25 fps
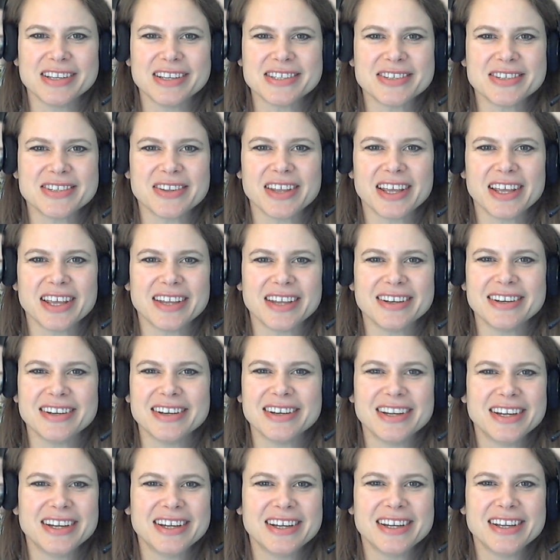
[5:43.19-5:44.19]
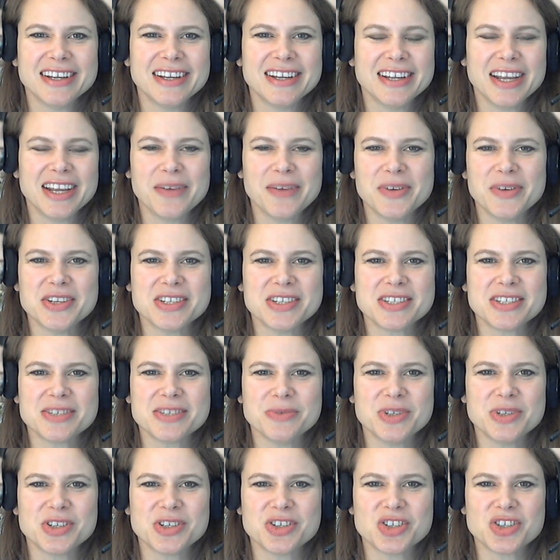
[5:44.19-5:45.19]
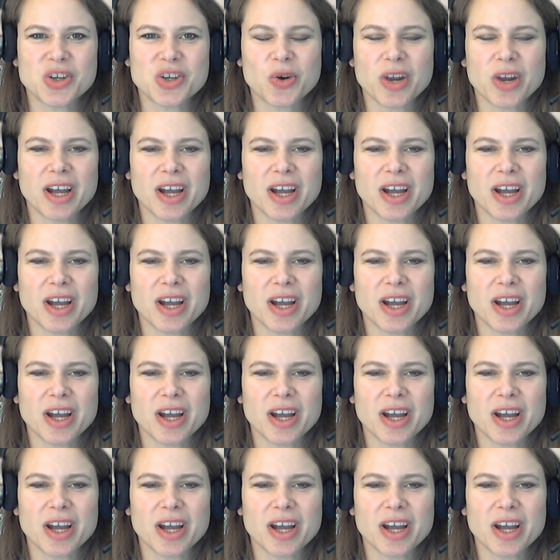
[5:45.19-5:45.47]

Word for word: And so then, yeah, we just, we just showed